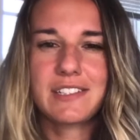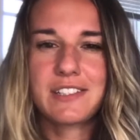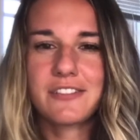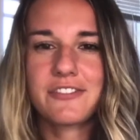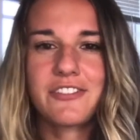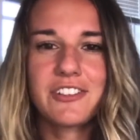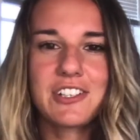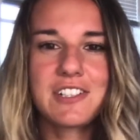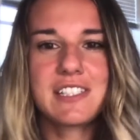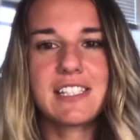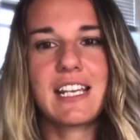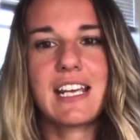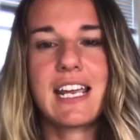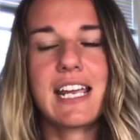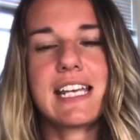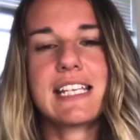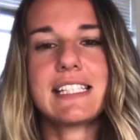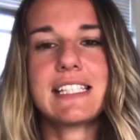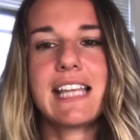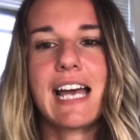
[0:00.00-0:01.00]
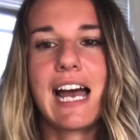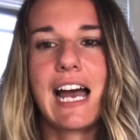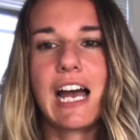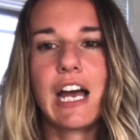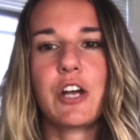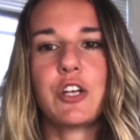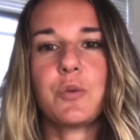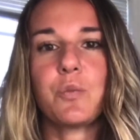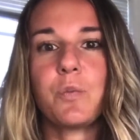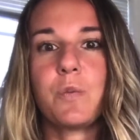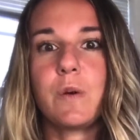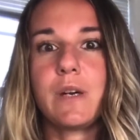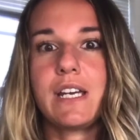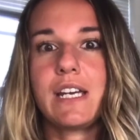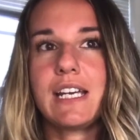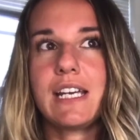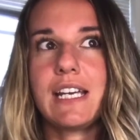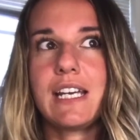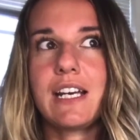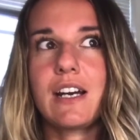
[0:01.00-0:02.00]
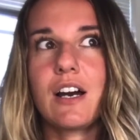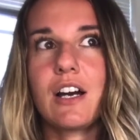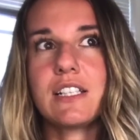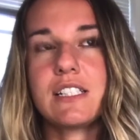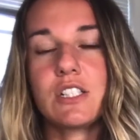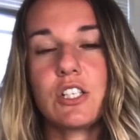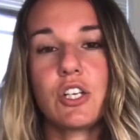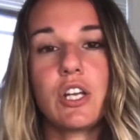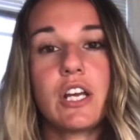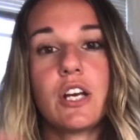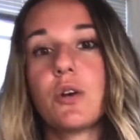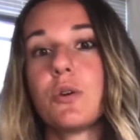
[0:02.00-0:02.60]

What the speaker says: The first thing is that it